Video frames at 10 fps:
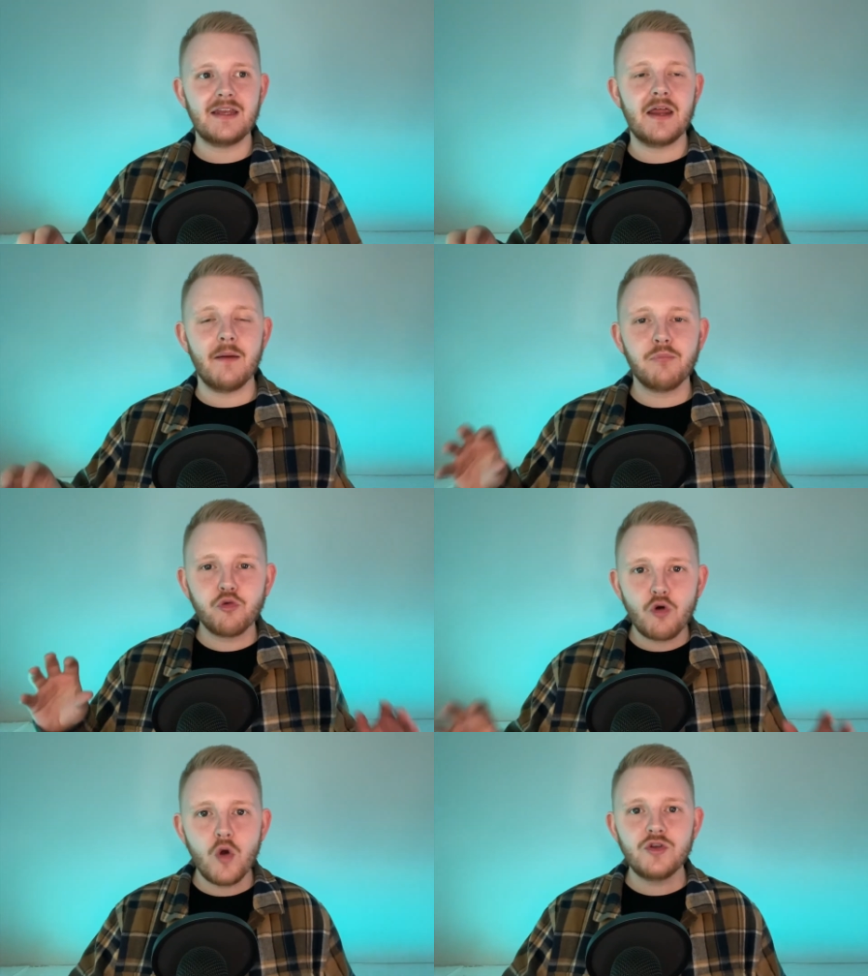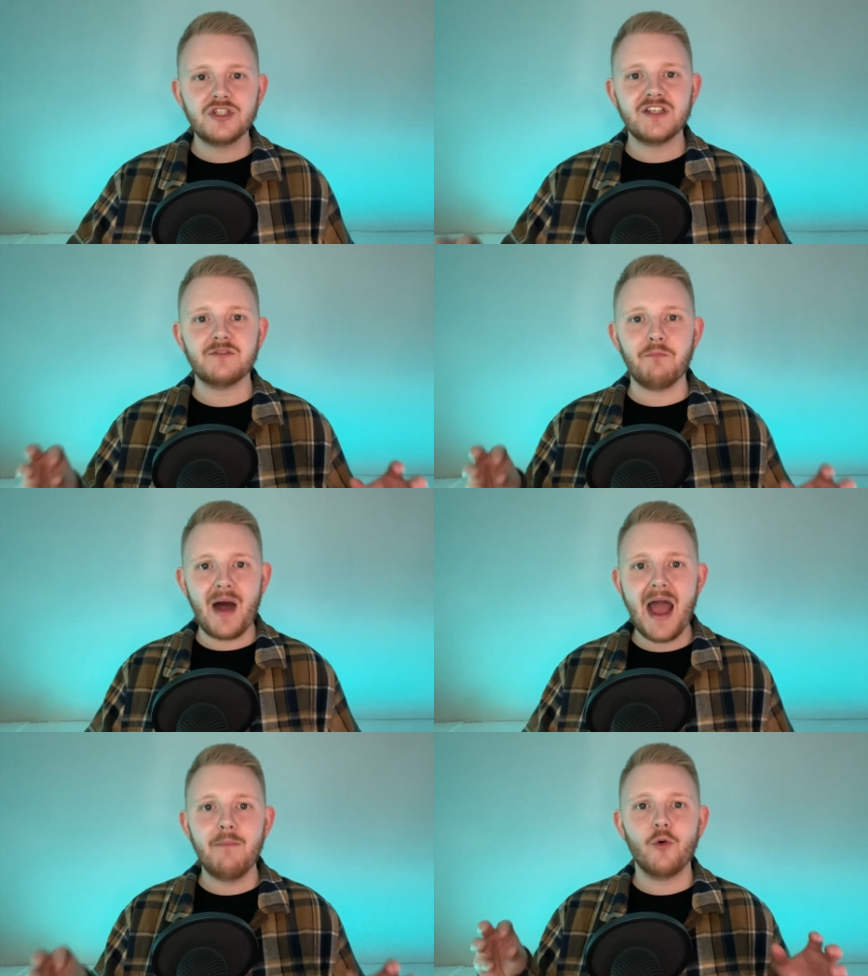it, it approaches
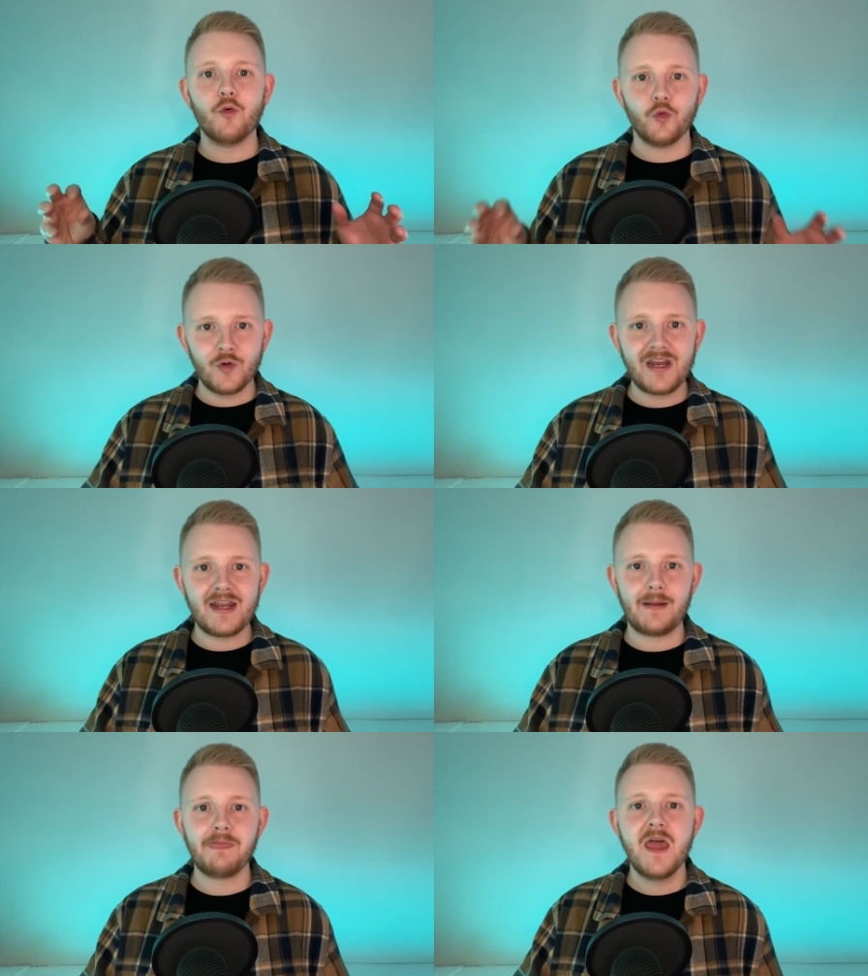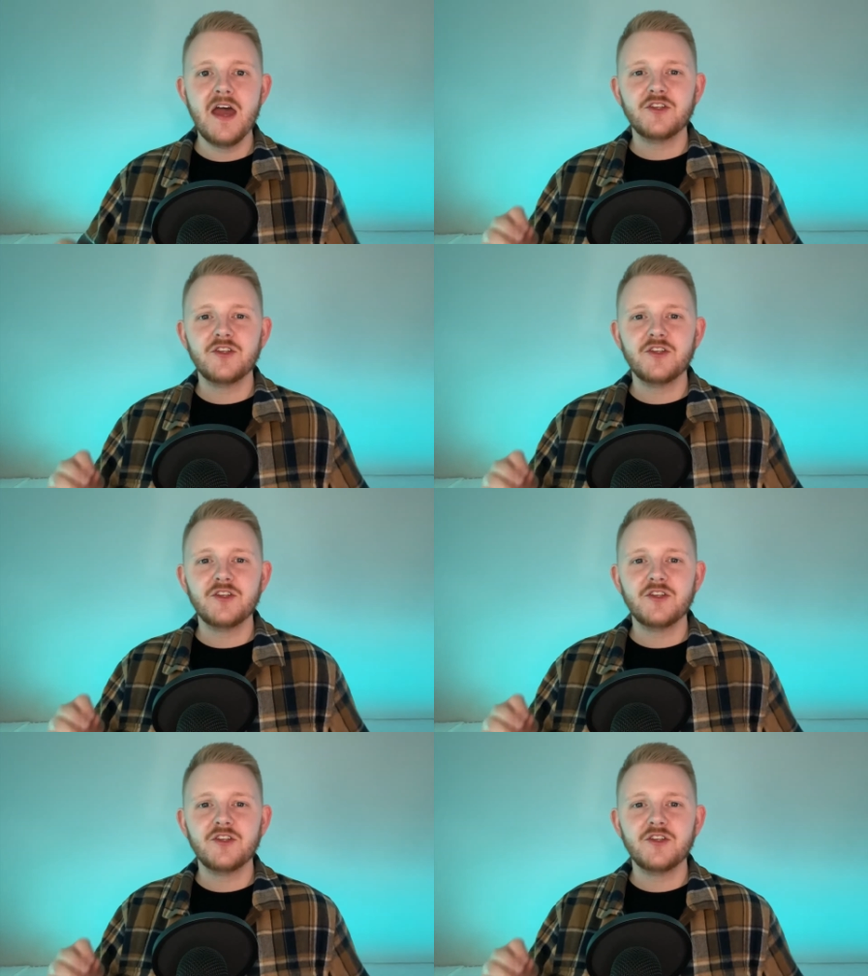Bible reading.